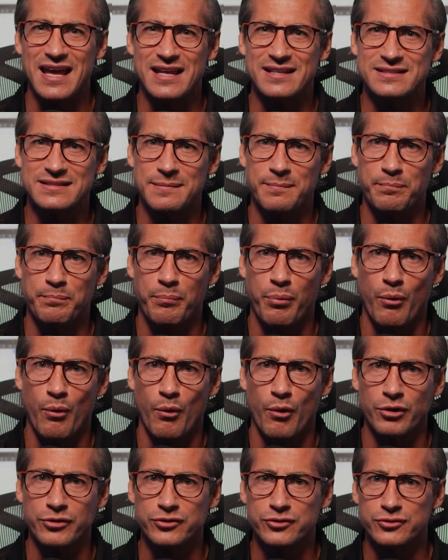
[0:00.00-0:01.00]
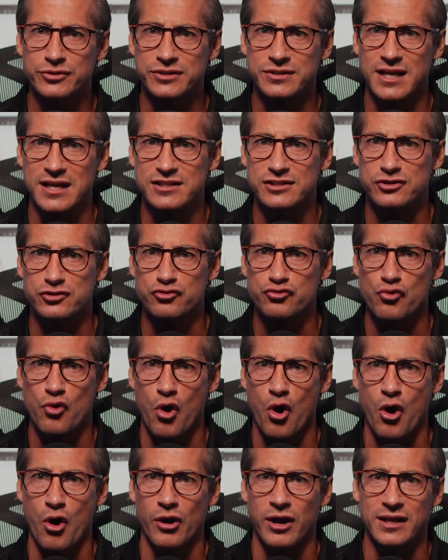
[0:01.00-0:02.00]
It's important to stay
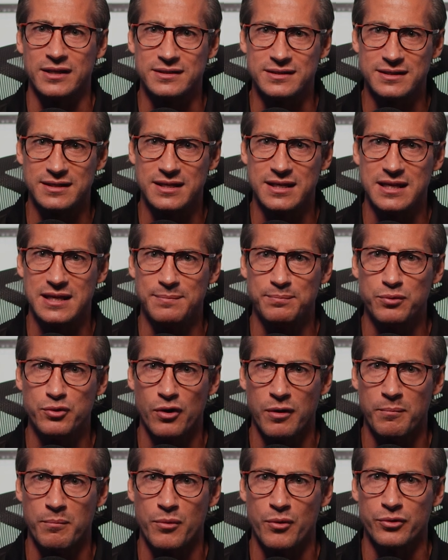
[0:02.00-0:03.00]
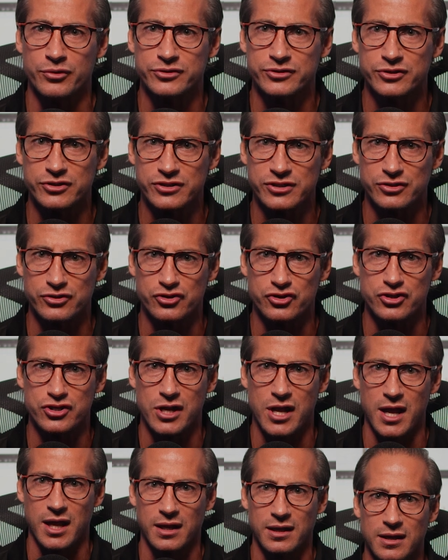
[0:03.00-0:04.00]
strong and keep your emotions in
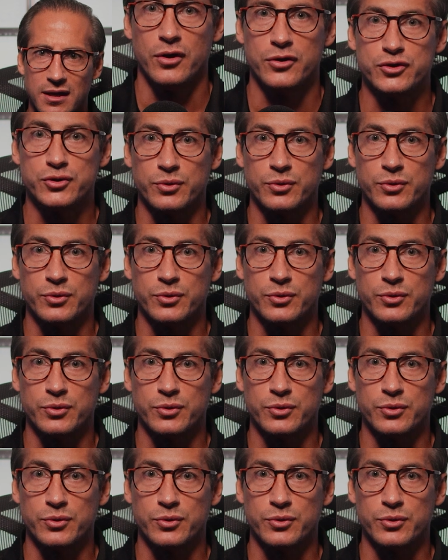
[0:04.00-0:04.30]
check.